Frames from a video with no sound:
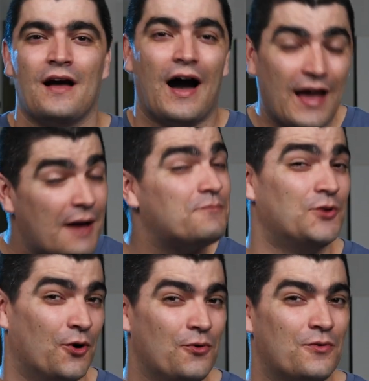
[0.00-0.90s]
I am,
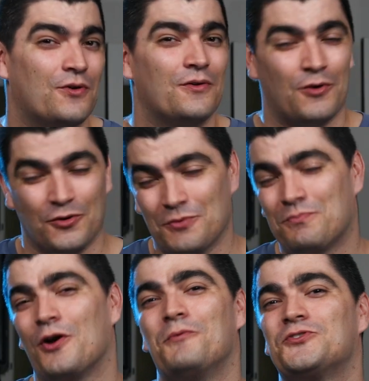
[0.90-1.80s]
though, going to
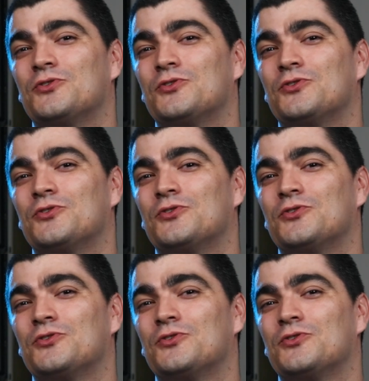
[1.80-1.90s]
promise